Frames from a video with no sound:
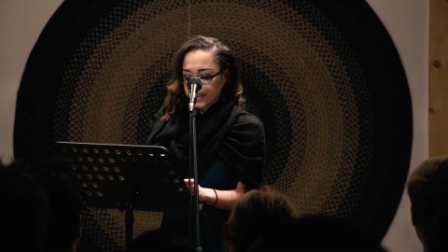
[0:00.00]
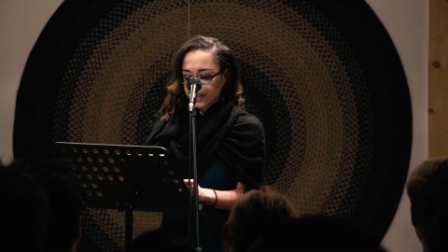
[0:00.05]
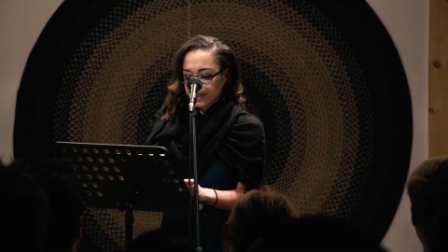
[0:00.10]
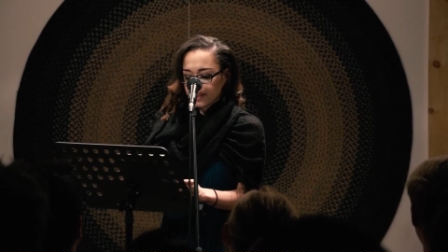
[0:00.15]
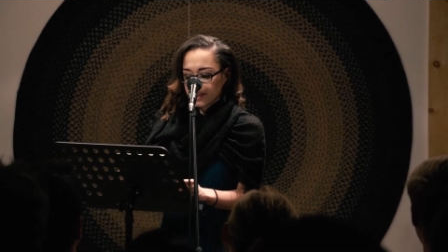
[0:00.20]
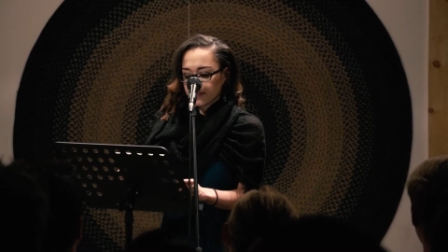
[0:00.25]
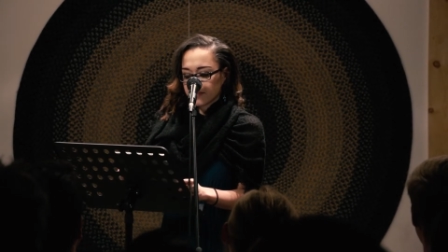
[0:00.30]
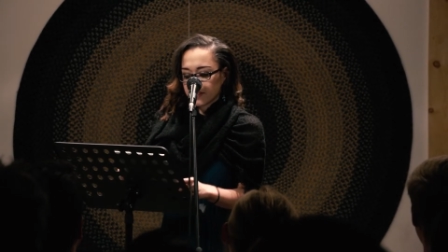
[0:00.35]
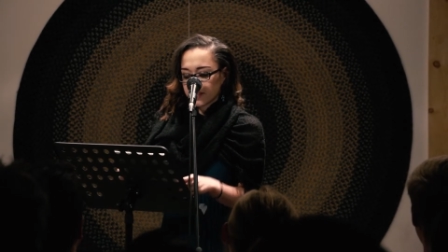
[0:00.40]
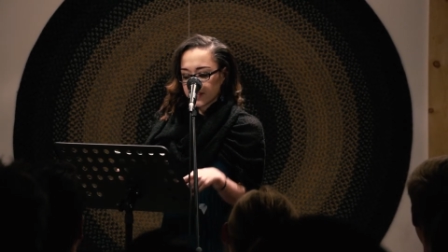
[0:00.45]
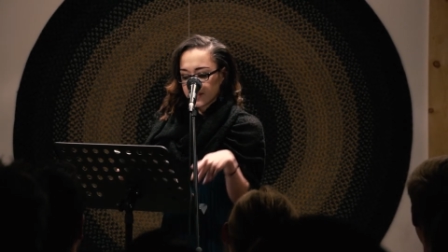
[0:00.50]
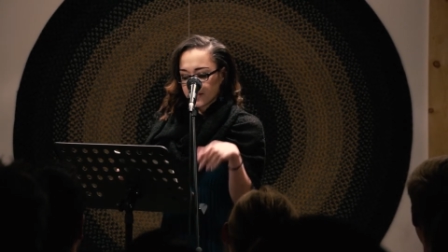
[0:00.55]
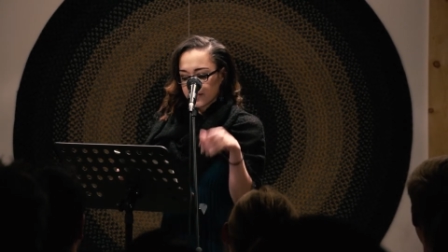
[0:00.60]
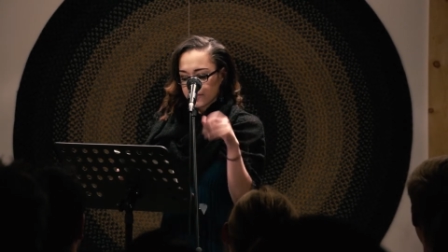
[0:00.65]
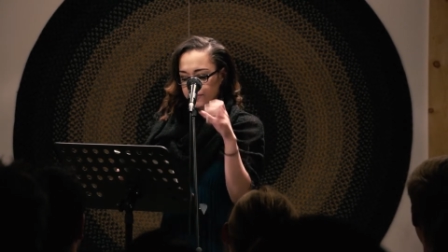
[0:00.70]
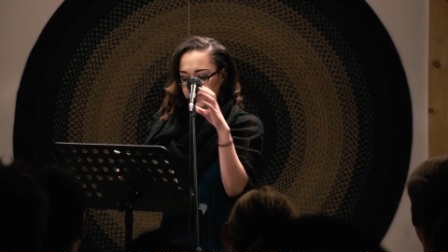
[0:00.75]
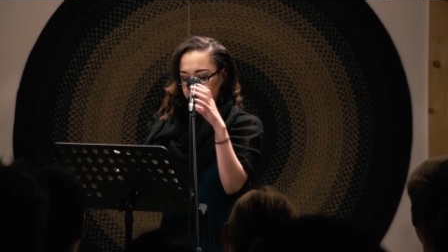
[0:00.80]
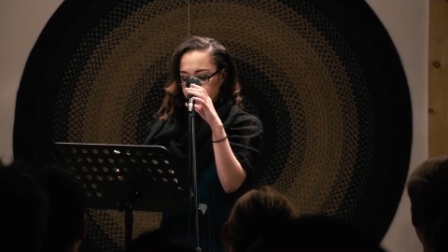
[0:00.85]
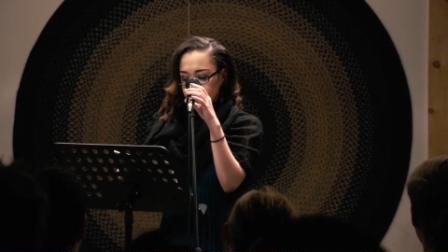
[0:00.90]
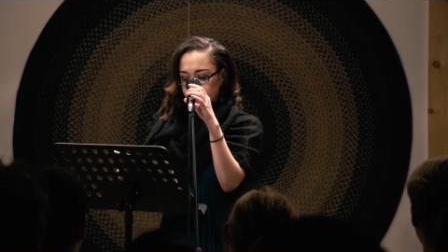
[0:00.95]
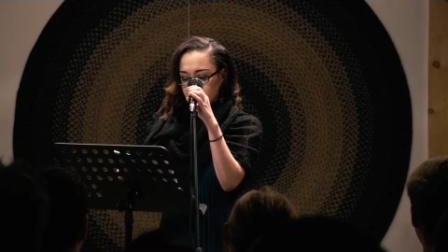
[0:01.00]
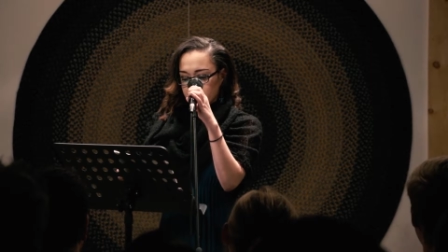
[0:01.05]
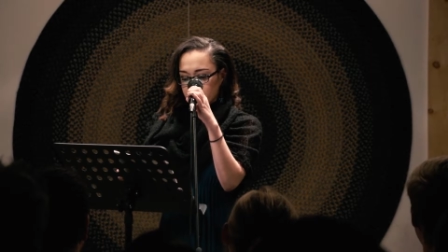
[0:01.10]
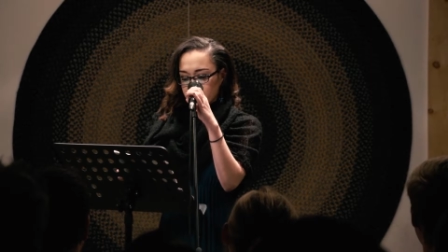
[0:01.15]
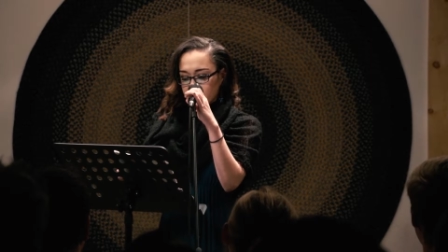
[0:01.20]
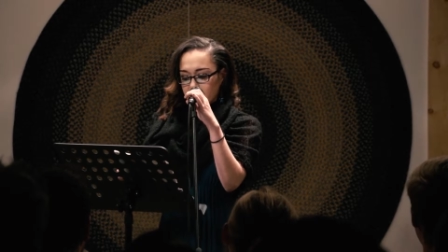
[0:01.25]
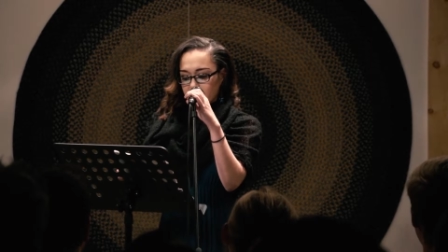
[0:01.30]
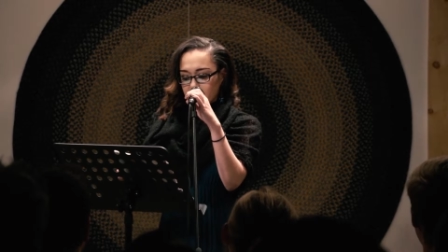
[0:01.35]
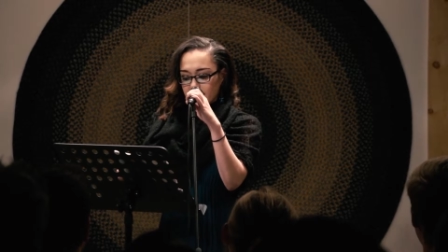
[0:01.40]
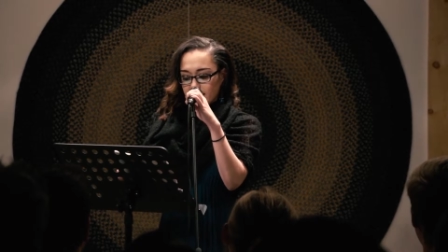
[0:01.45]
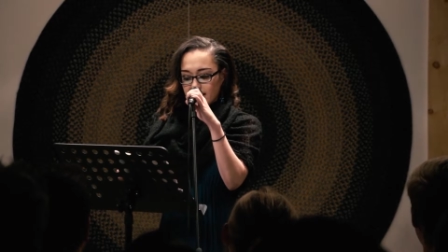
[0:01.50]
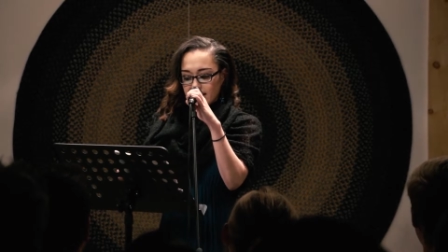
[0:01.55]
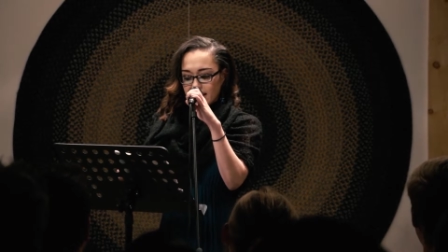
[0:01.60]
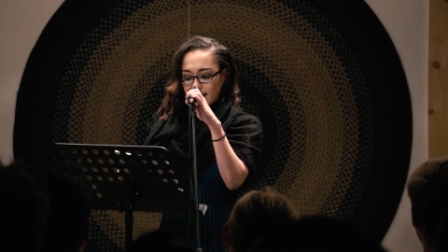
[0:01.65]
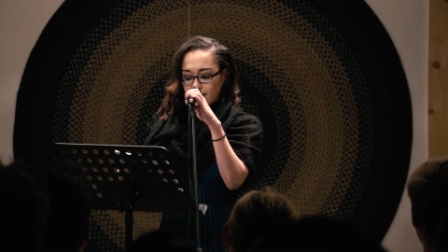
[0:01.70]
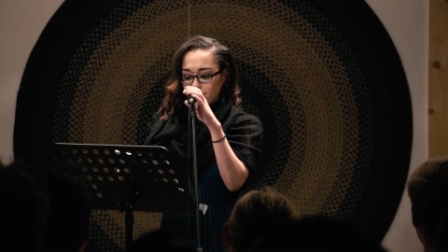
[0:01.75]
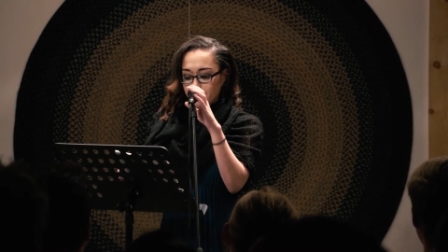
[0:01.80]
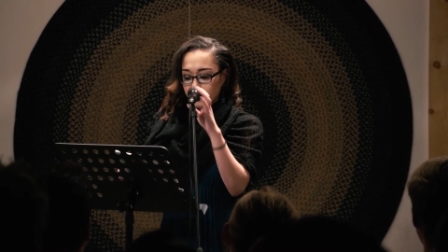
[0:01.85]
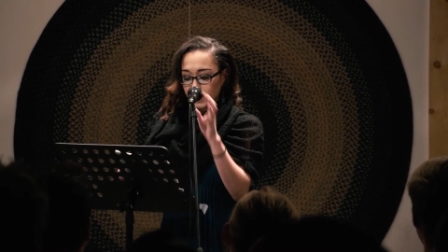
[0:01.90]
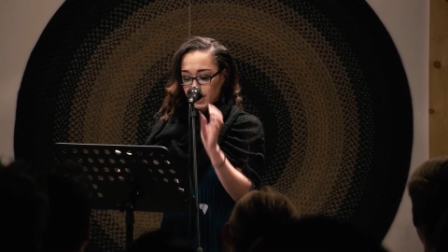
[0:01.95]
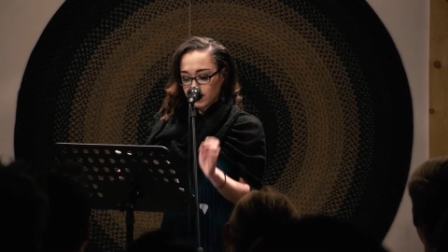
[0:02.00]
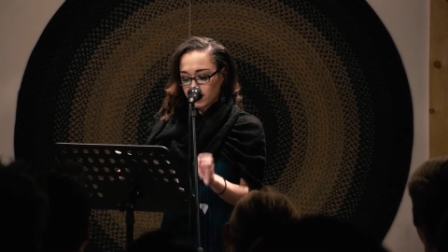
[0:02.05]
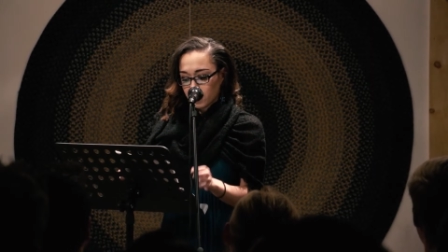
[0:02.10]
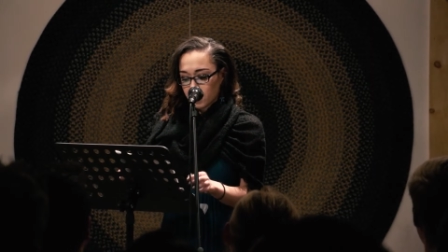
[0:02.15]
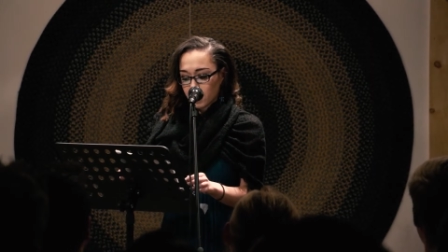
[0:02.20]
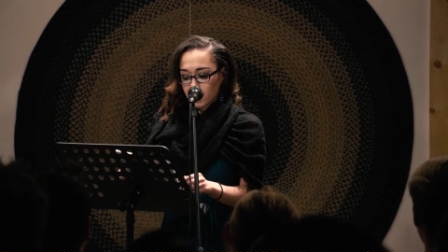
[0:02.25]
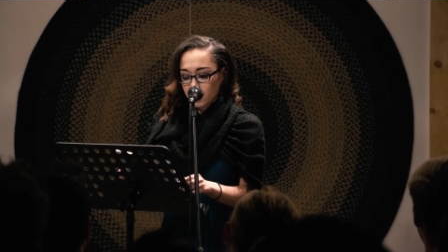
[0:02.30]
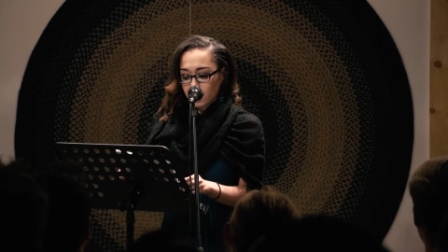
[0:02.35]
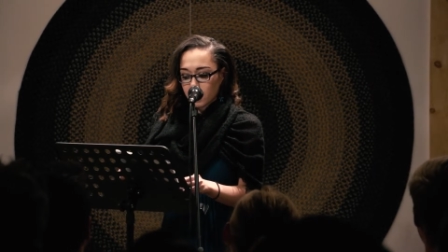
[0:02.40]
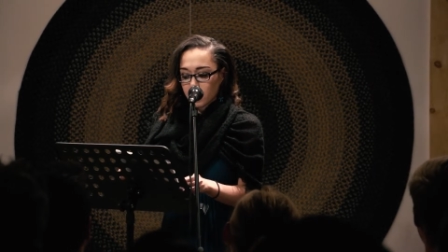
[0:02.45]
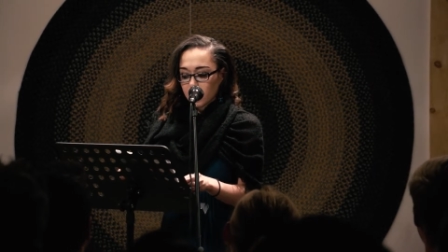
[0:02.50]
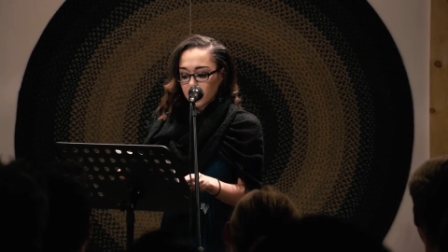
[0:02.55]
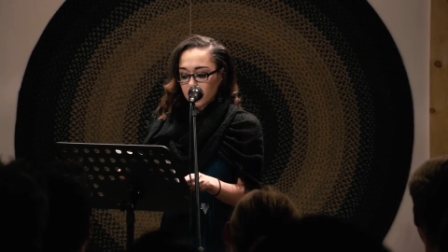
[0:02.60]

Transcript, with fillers: discovered the reason Yem picked her,